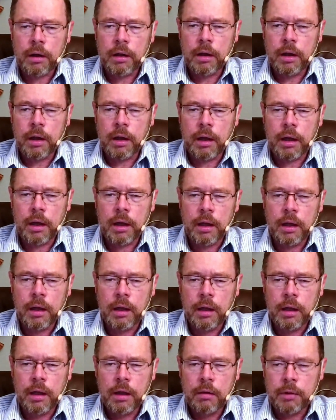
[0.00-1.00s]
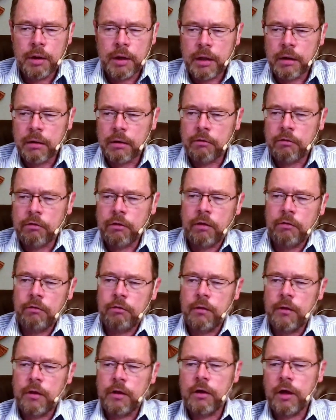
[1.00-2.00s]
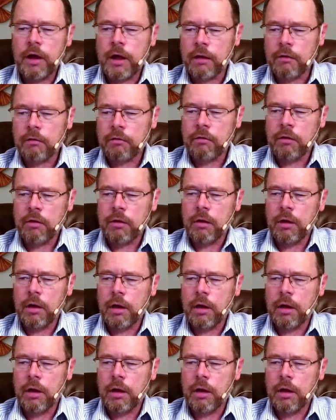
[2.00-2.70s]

But here it says in the text,